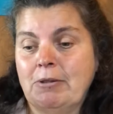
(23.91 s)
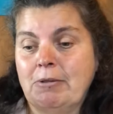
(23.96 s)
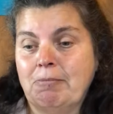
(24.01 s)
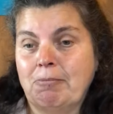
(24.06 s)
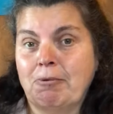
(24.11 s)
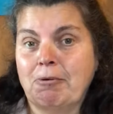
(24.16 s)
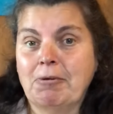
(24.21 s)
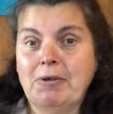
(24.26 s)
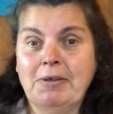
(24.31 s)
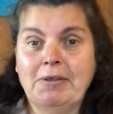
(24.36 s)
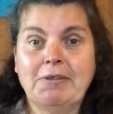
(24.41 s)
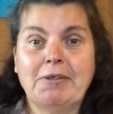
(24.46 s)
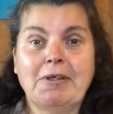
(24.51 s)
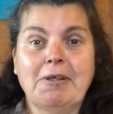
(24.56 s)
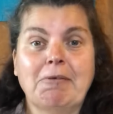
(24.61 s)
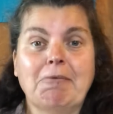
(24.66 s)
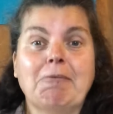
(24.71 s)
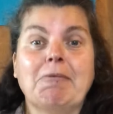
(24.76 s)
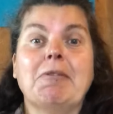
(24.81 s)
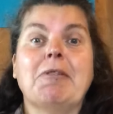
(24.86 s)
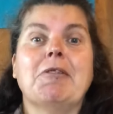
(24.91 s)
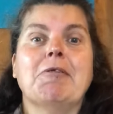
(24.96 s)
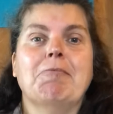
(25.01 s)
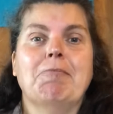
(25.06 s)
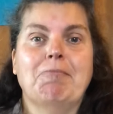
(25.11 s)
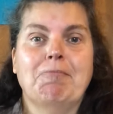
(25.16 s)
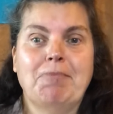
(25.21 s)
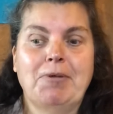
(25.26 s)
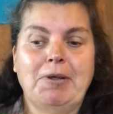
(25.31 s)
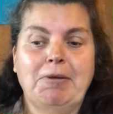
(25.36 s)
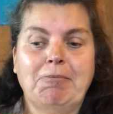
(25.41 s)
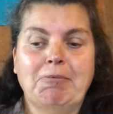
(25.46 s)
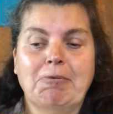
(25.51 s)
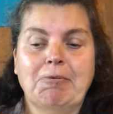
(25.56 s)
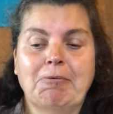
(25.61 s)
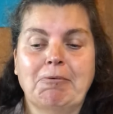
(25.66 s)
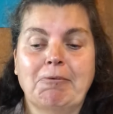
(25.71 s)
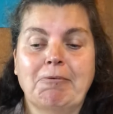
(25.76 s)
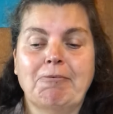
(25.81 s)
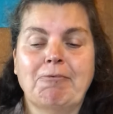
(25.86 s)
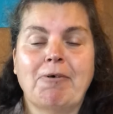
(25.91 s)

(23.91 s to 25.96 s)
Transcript: more easier the people will